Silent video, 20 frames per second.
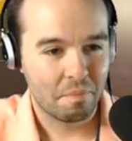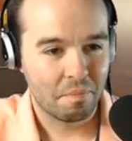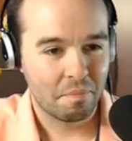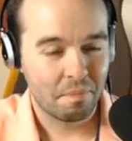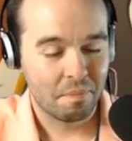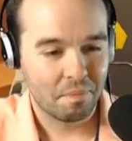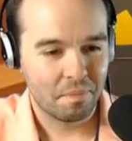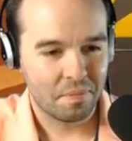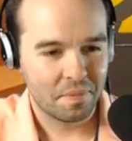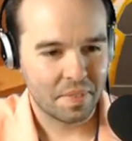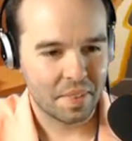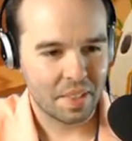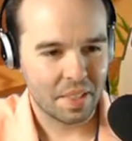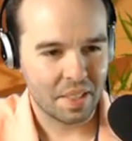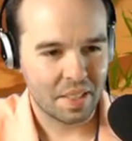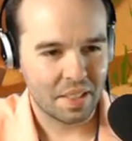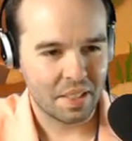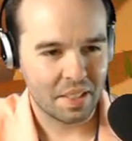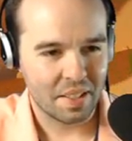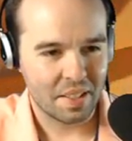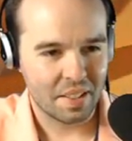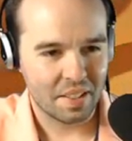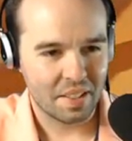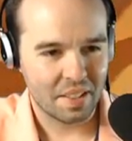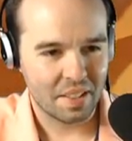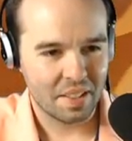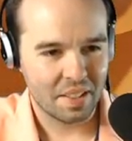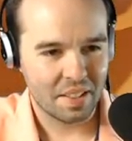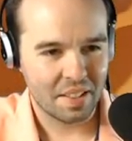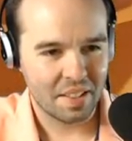What's the beacon?
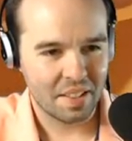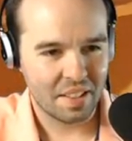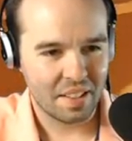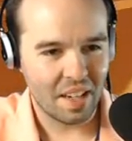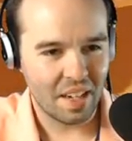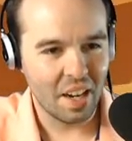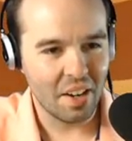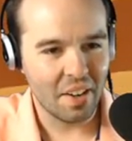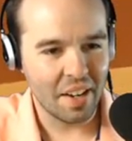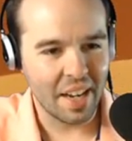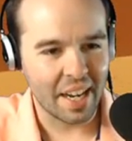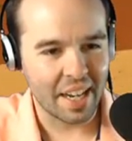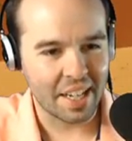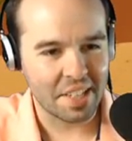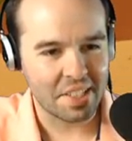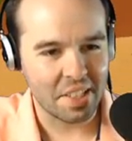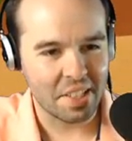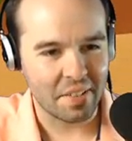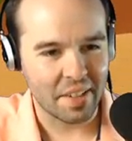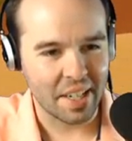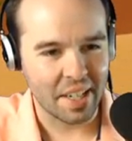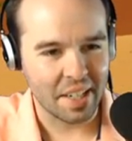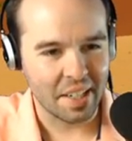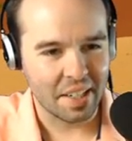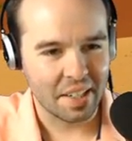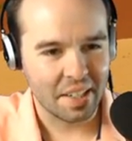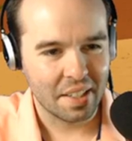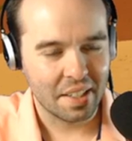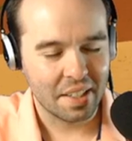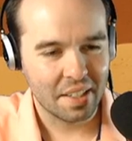Oh yeah, I guess so, right?
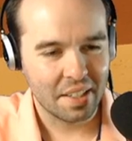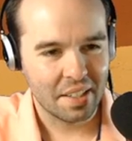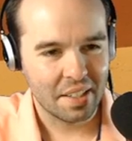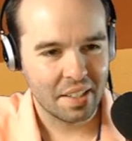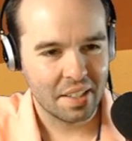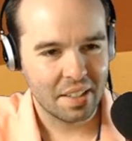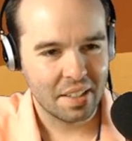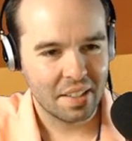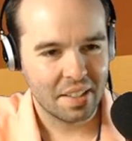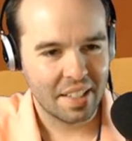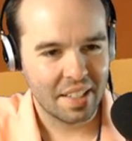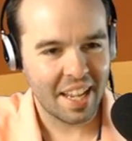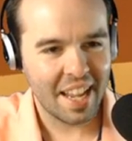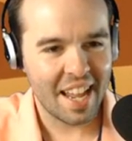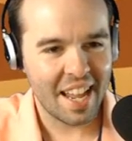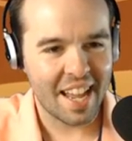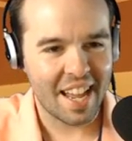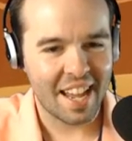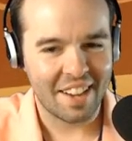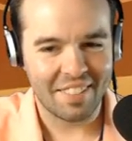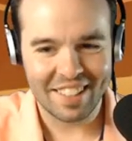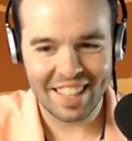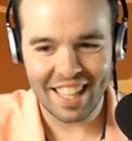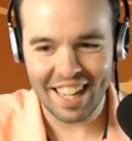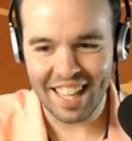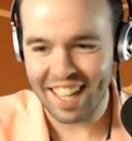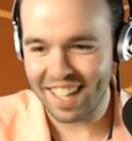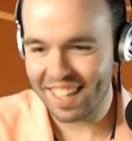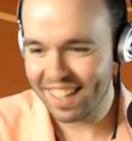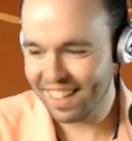Yeah, we did it.